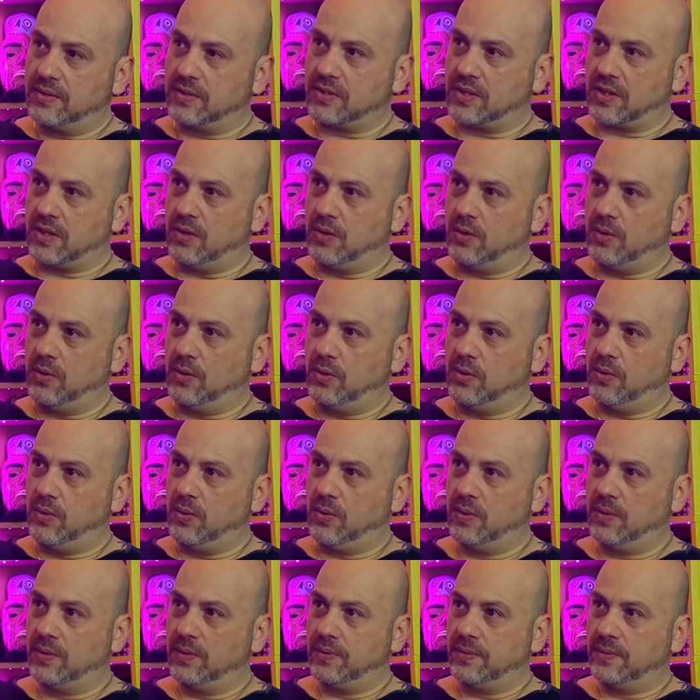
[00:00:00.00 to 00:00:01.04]
So
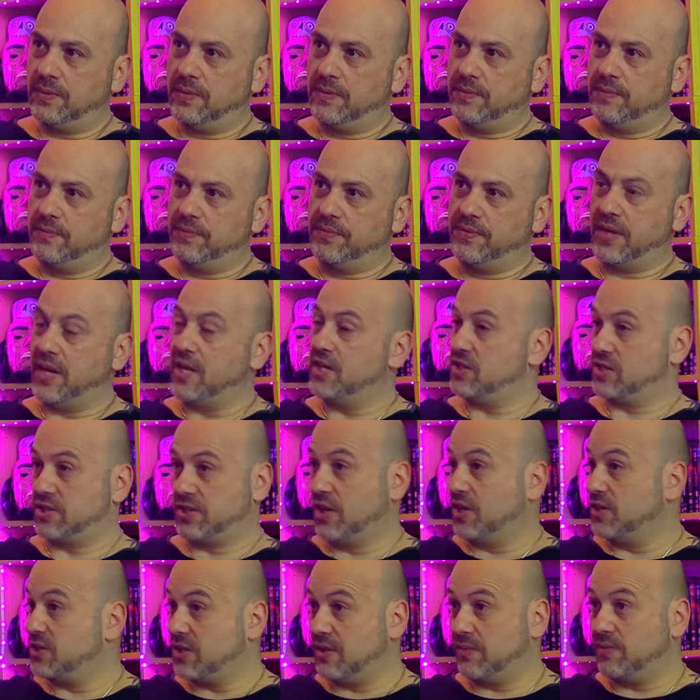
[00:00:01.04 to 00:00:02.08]
they're
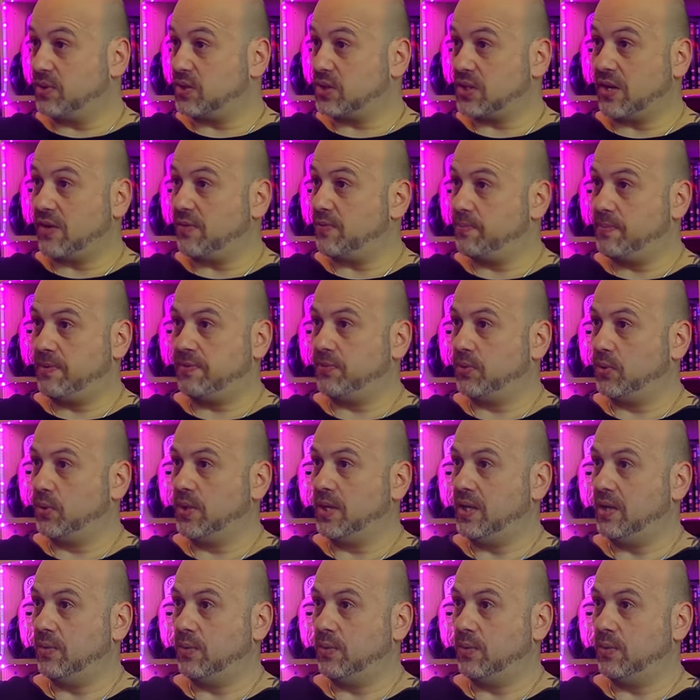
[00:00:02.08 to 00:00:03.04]
searching for stuff before he